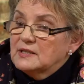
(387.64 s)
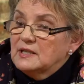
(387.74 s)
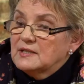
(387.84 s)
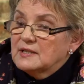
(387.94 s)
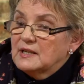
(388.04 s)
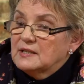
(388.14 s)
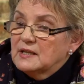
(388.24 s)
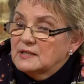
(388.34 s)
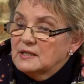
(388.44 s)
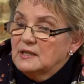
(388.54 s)
He said
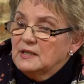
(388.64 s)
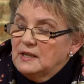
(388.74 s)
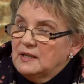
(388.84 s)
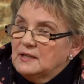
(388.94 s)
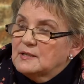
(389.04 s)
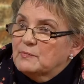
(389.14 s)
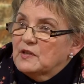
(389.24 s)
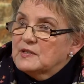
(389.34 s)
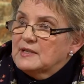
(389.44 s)
that in his brother's